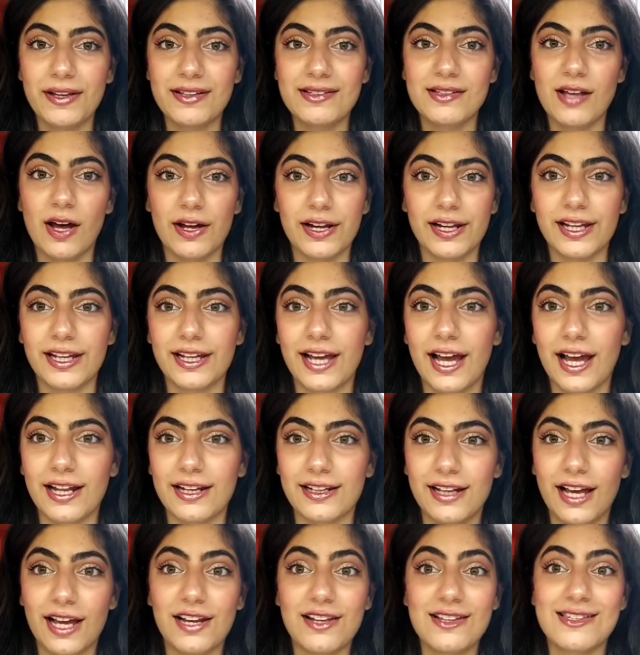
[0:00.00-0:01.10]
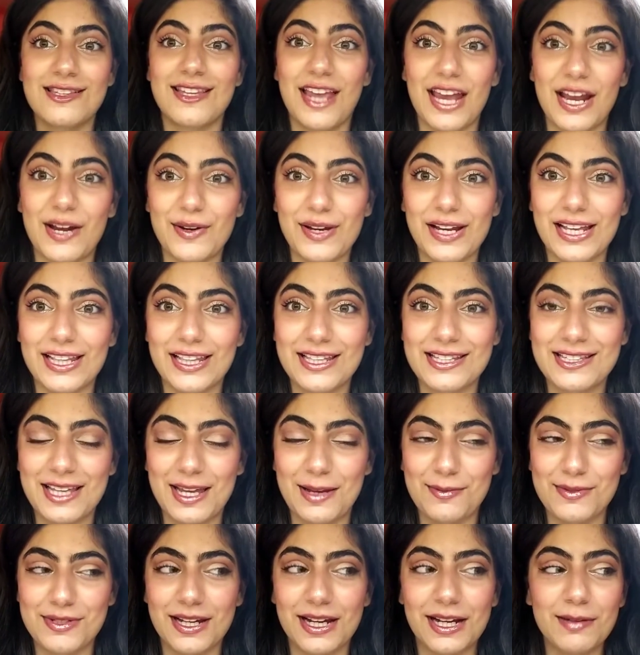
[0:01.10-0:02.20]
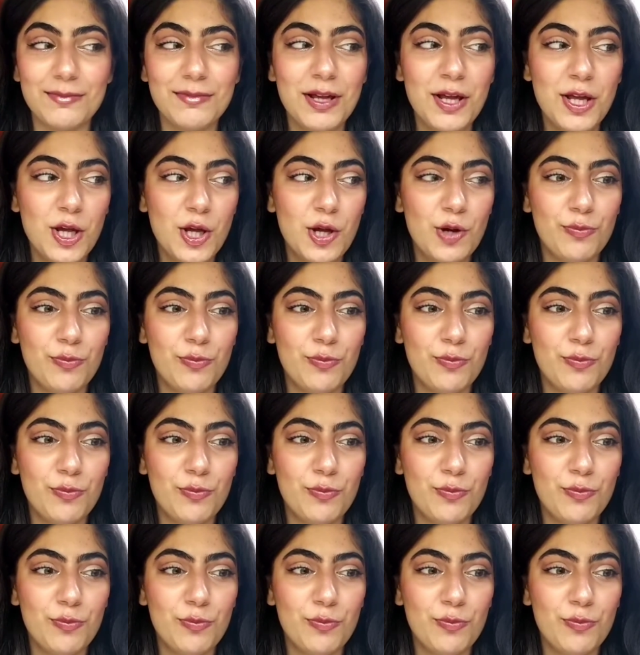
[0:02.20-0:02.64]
exotic and kind of scary at the same time.